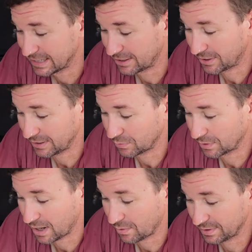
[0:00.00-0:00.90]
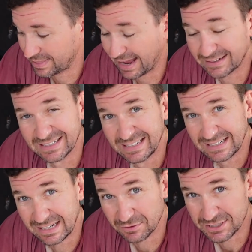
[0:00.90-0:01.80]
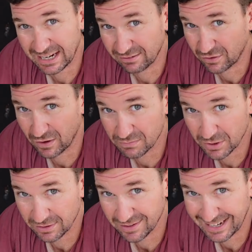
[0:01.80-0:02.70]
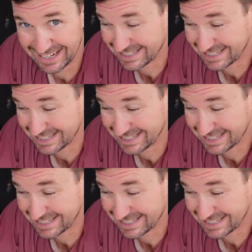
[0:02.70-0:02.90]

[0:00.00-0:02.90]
All right, we'll go with that, give or take 5 mil, like I